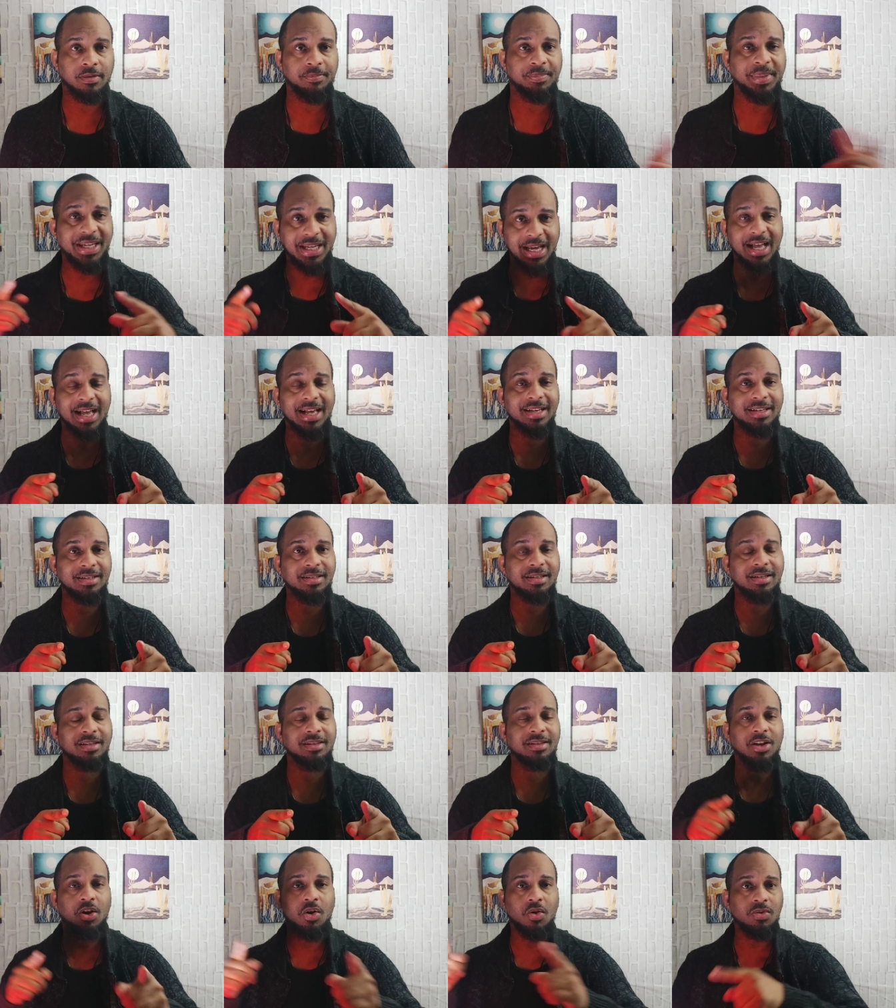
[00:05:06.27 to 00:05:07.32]
Because
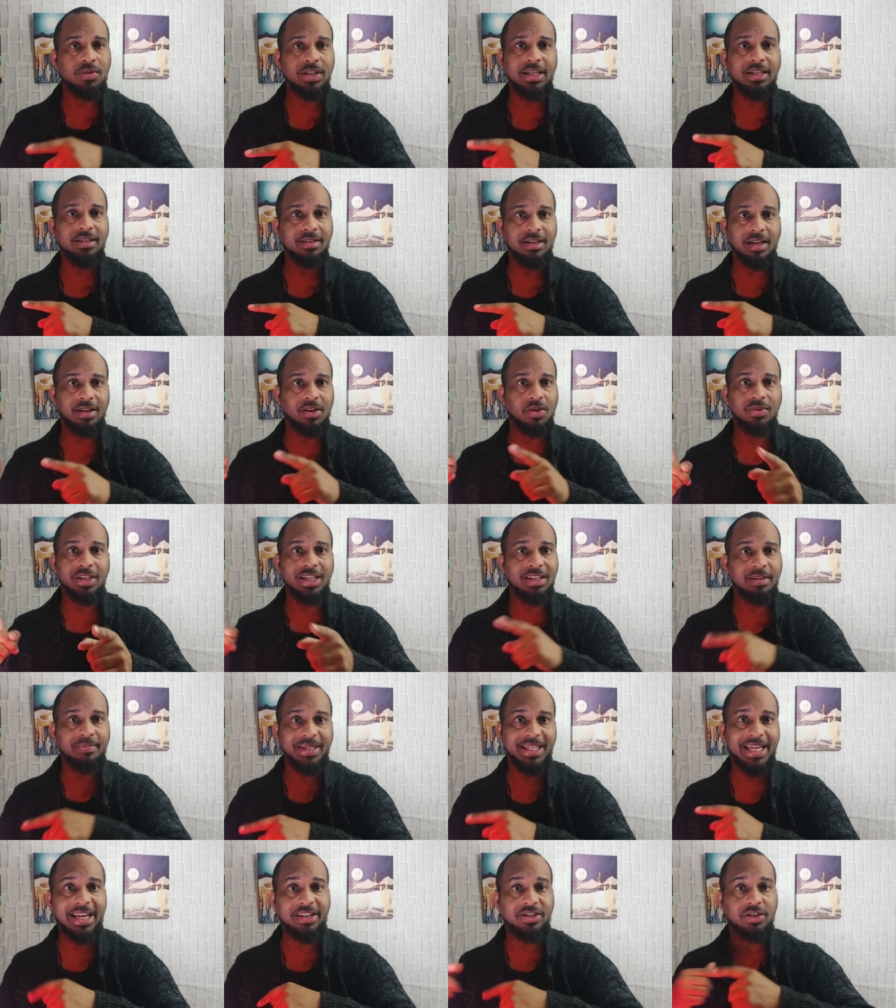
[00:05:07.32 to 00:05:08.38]
the only, the only
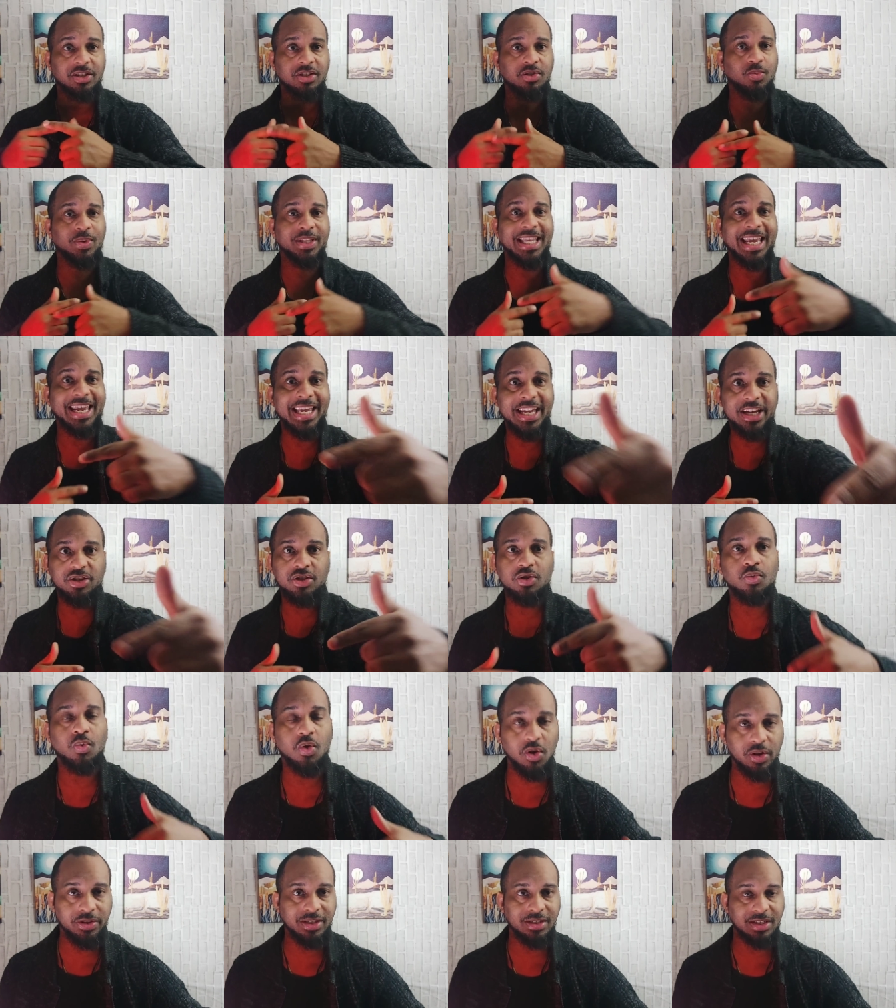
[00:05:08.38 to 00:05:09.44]
limitation is what they issue
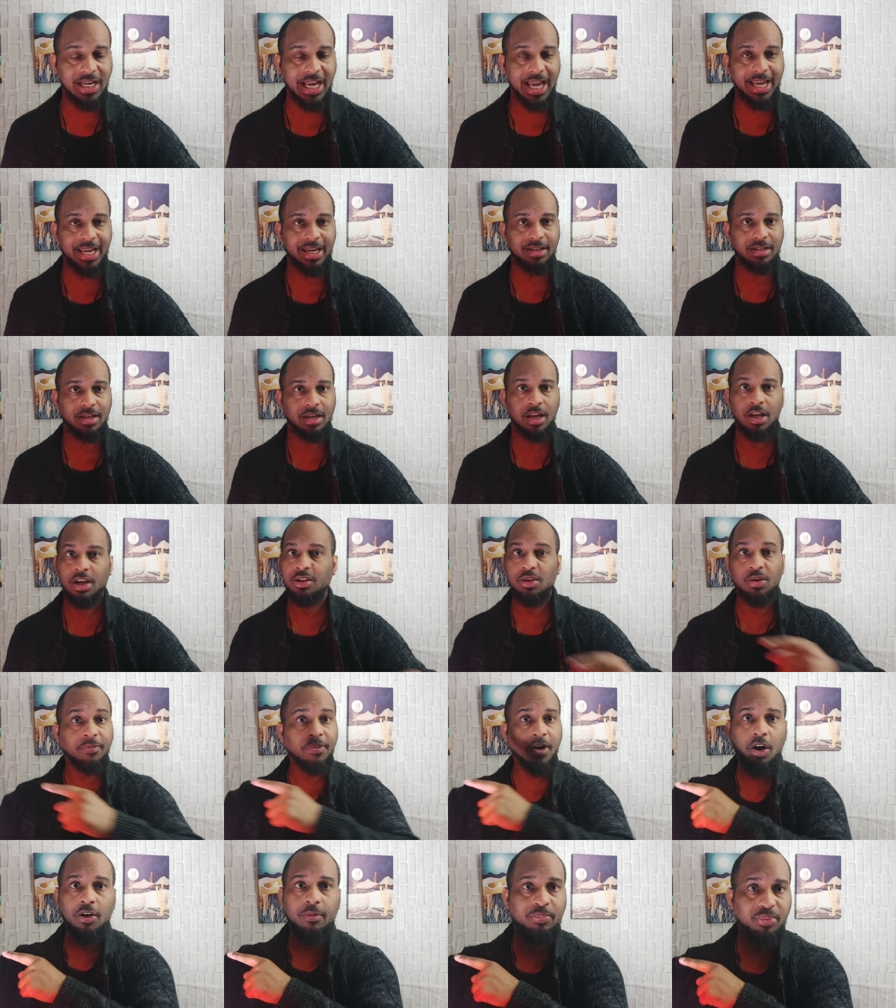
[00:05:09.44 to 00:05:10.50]
on the chain.
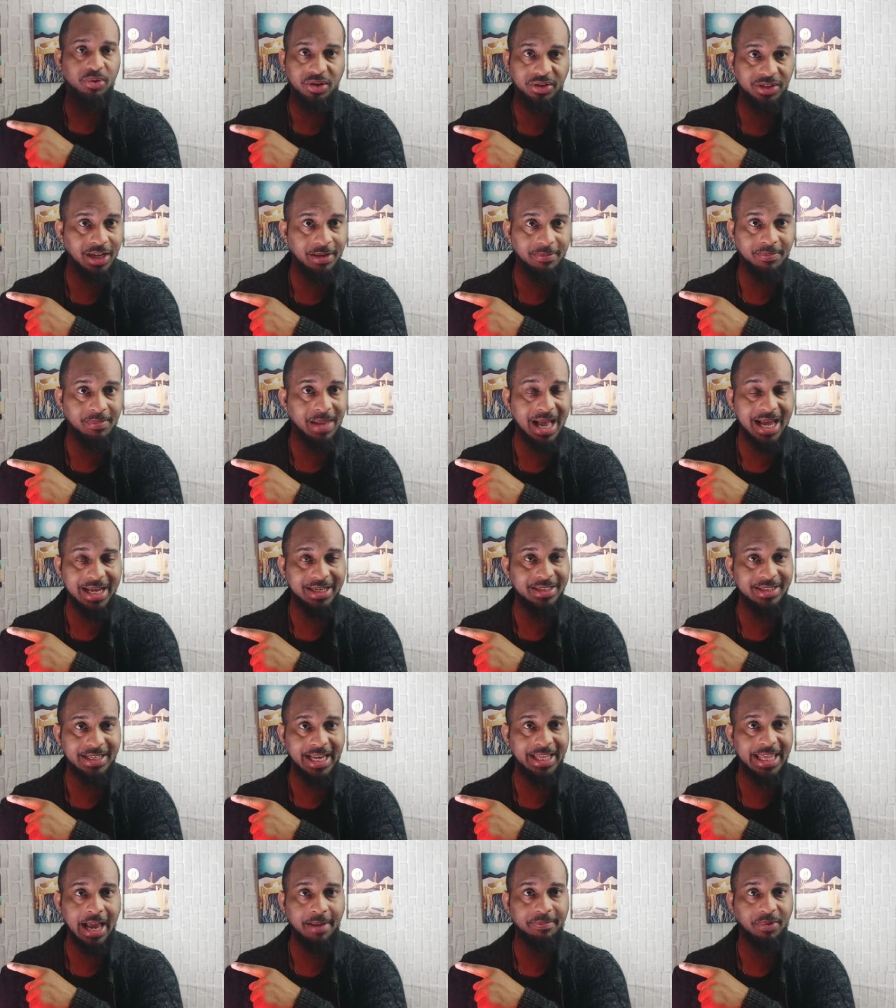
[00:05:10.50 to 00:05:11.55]
You've heard brilliant minds
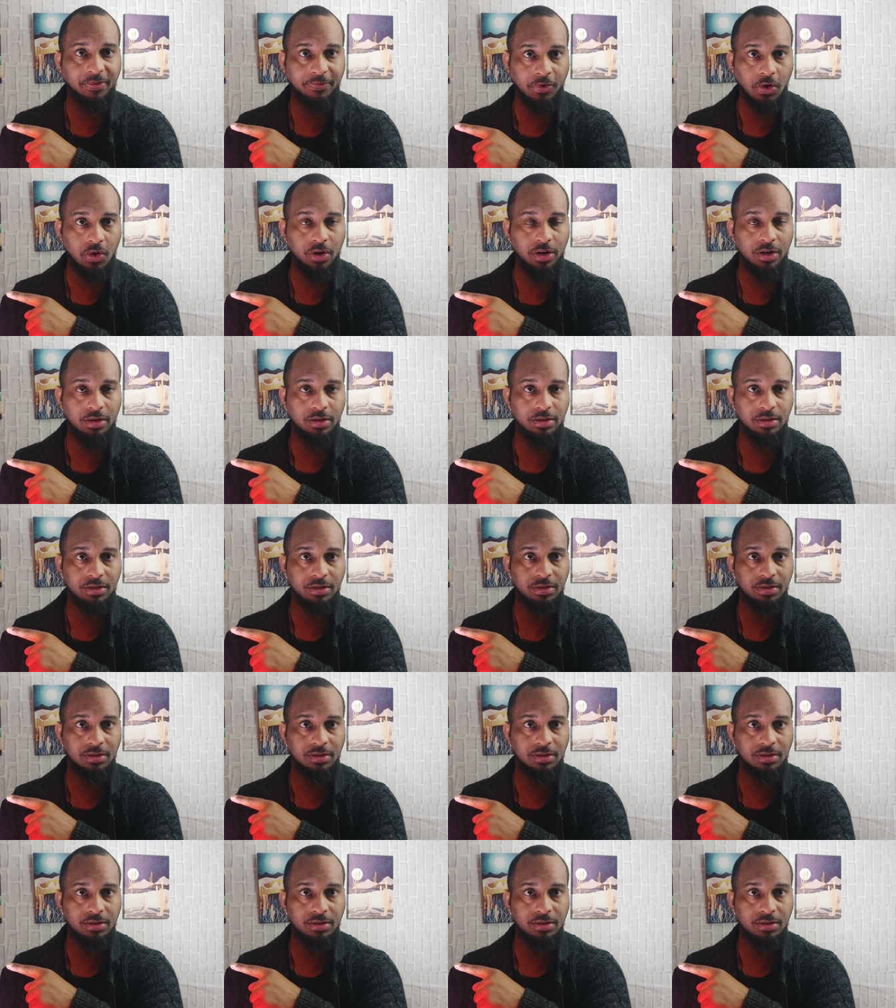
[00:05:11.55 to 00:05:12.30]
say that before,